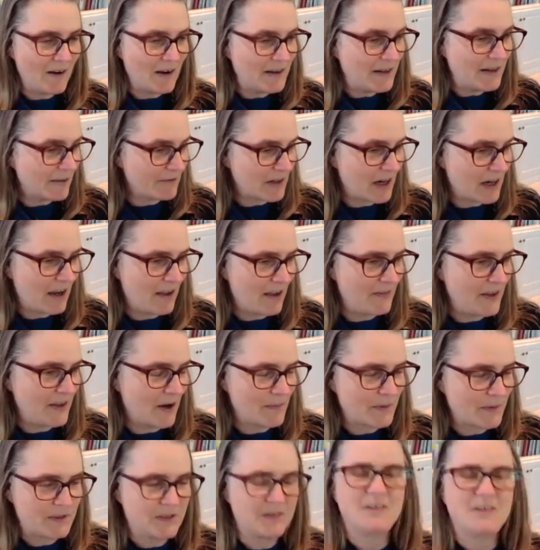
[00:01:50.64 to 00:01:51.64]
I never had
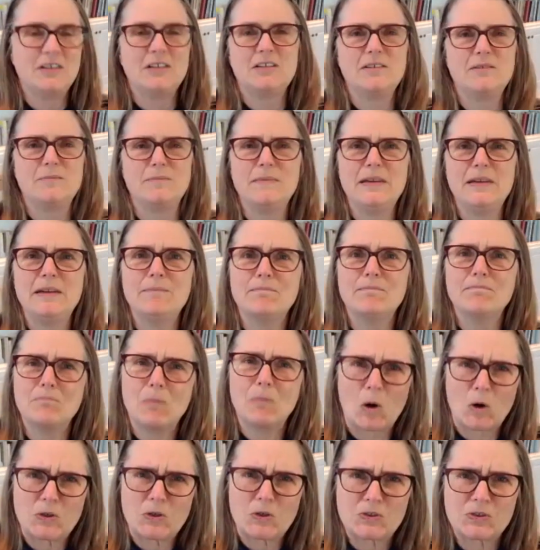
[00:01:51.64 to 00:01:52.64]
the opportunity to meet
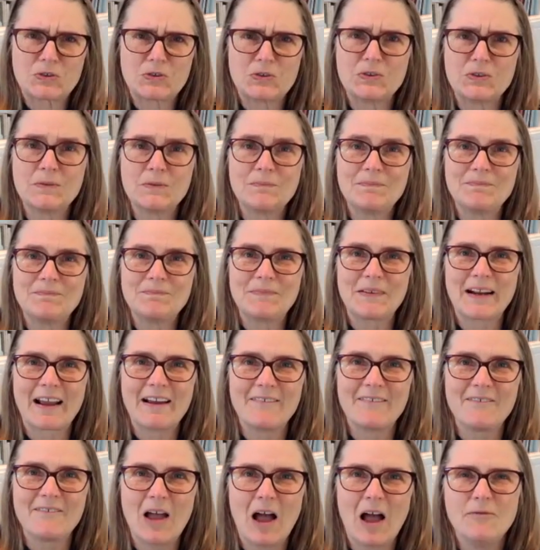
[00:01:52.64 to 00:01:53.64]
Marshall,
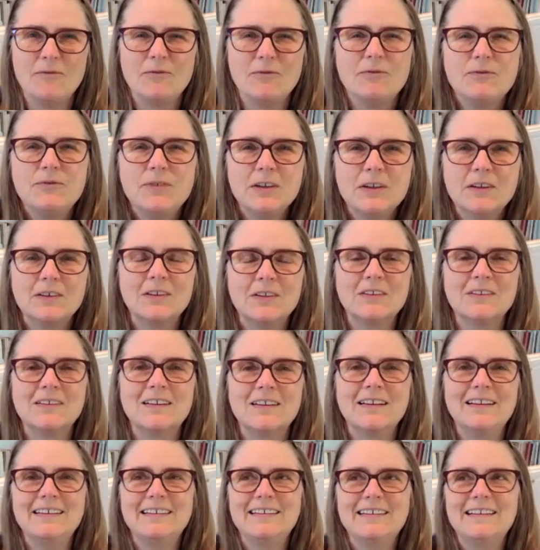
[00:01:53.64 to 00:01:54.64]
but I
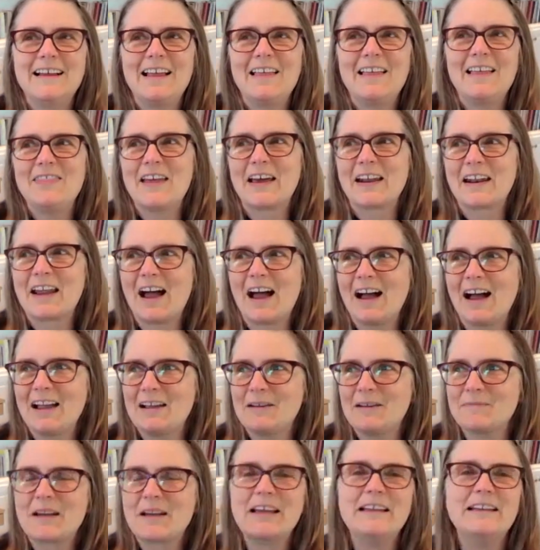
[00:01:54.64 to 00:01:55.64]
feel that
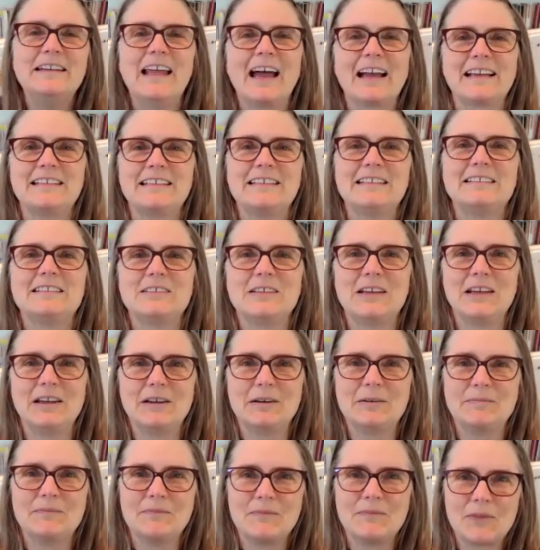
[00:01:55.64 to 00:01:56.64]
I am connected to
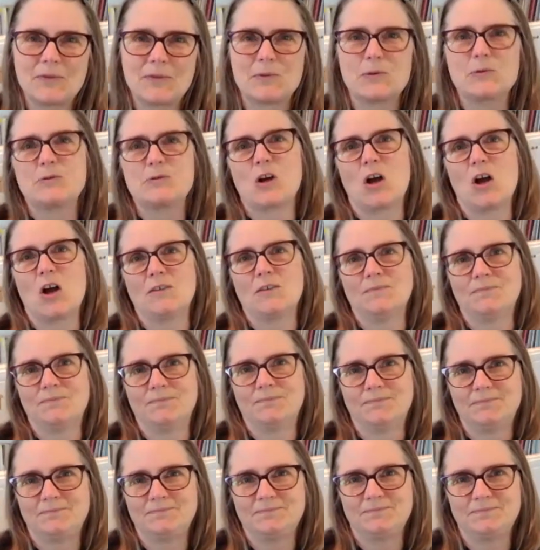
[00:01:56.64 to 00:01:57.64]
him through
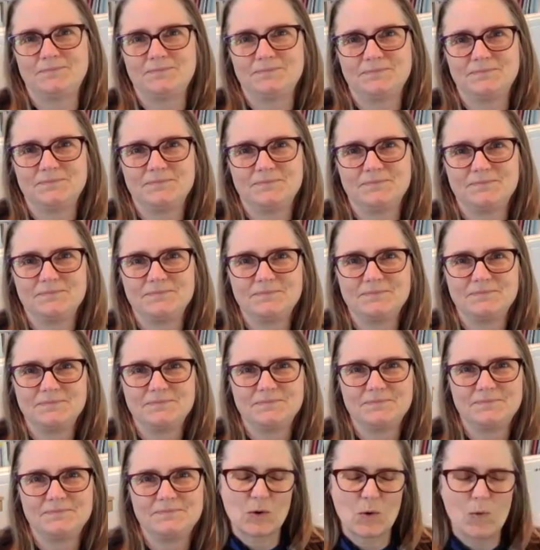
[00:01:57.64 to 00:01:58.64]
John.
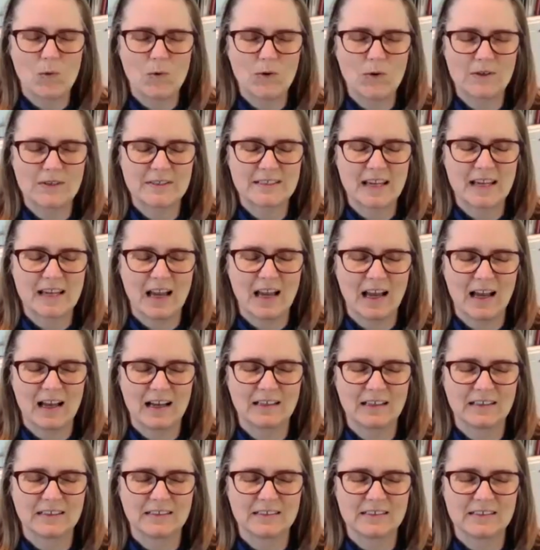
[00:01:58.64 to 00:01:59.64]
This course
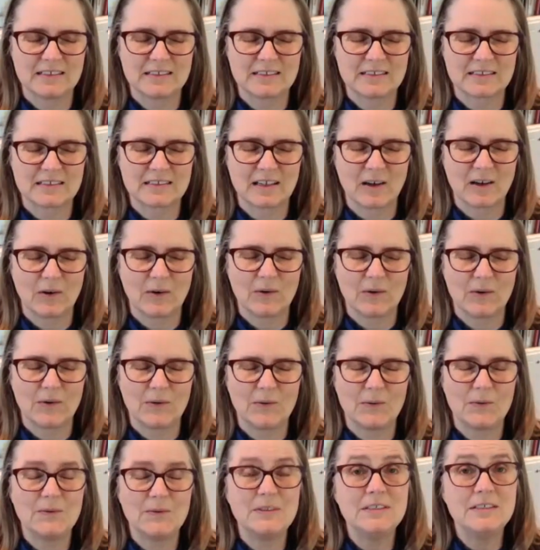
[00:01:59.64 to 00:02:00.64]
has
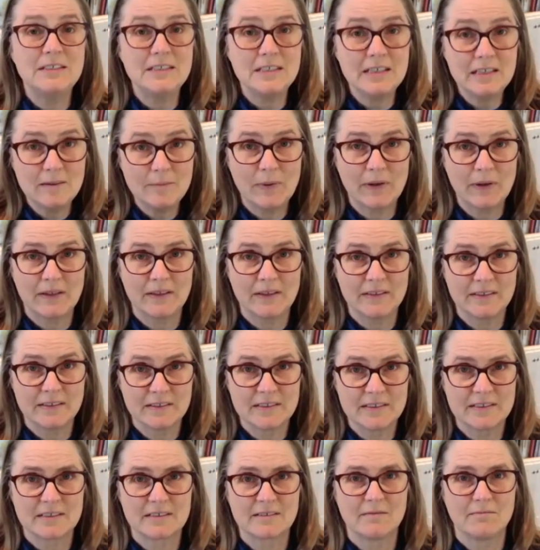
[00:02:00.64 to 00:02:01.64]

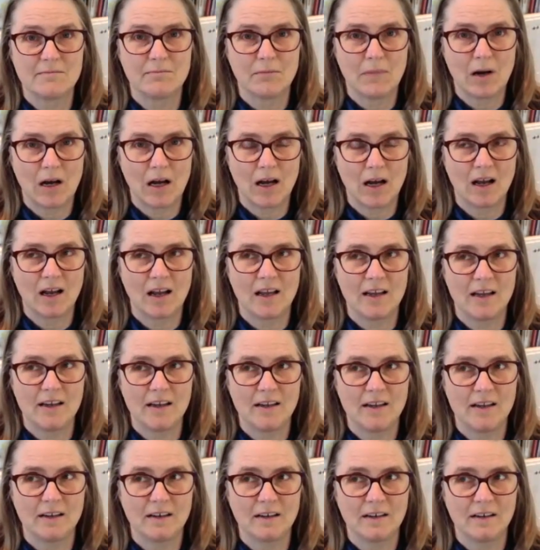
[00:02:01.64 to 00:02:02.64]
deepened
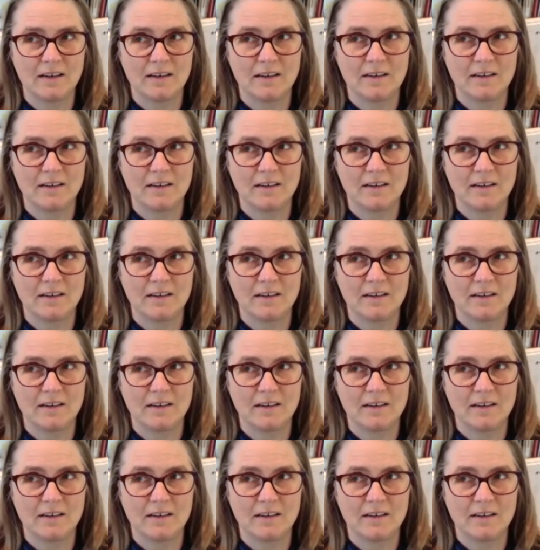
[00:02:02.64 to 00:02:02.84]
my